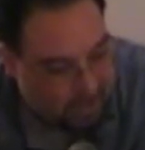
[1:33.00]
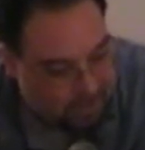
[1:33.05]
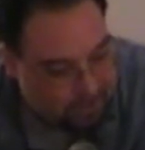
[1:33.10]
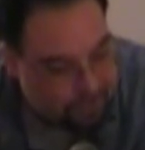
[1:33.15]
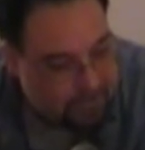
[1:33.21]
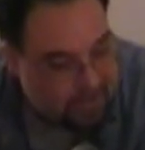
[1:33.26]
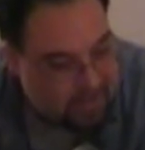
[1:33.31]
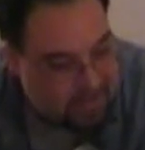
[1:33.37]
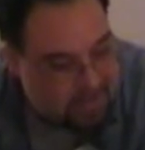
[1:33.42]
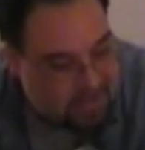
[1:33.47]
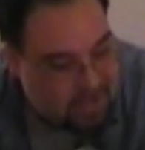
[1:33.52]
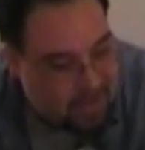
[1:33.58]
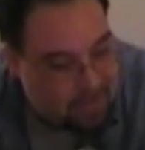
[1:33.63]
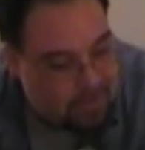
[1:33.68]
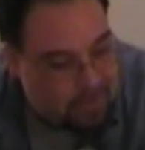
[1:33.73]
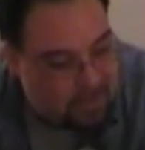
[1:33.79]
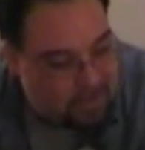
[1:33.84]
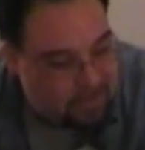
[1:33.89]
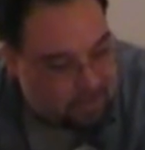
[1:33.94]
Yeah, he's
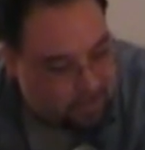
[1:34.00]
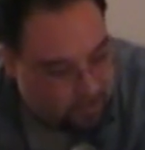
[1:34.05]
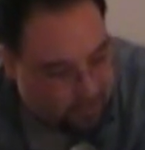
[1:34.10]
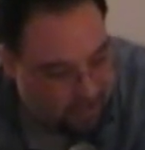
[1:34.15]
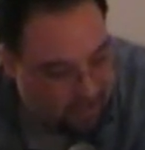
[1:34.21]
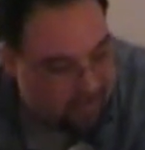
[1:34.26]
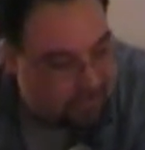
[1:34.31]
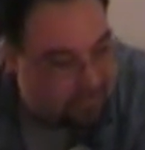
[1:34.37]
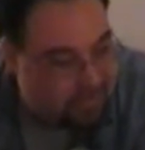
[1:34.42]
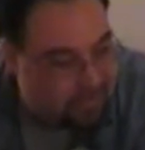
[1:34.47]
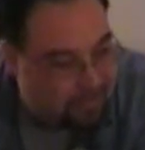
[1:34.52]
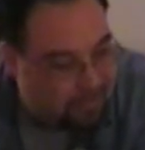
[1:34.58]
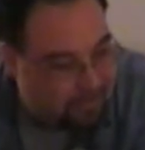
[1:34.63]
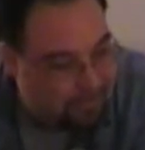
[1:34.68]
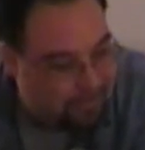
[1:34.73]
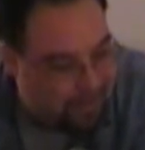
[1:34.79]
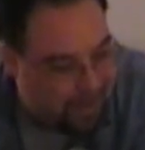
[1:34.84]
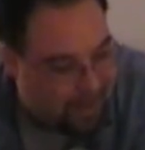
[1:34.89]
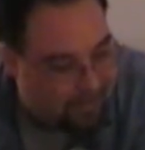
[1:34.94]
damn near twice
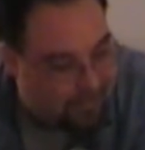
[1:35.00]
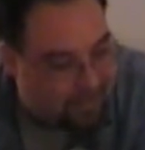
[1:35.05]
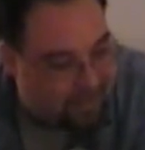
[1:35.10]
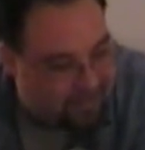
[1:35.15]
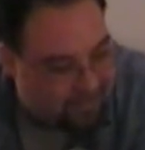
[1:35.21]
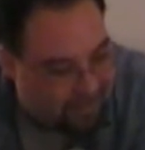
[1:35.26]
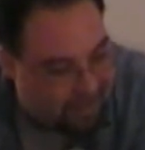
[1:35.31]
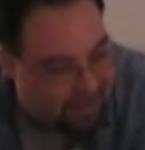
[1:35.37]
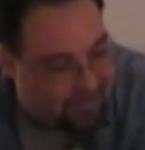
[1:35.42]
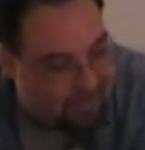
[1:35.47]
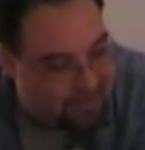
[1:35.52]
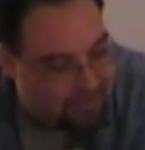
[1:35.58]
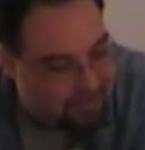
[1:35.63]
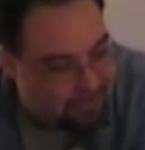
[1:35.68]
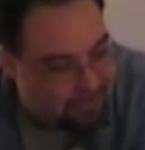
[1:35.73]
Pavlik's age.